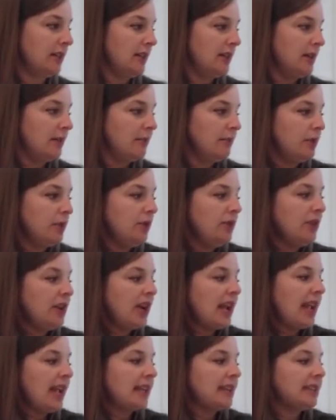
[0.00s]
Move your
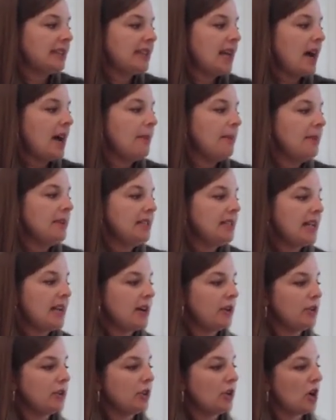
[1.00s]
hands up and down
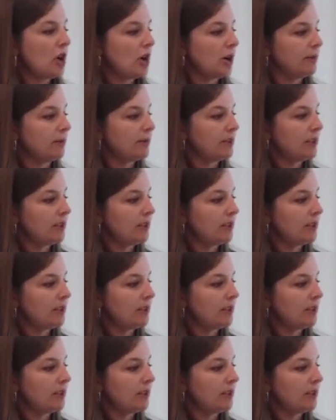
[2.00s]
your arms.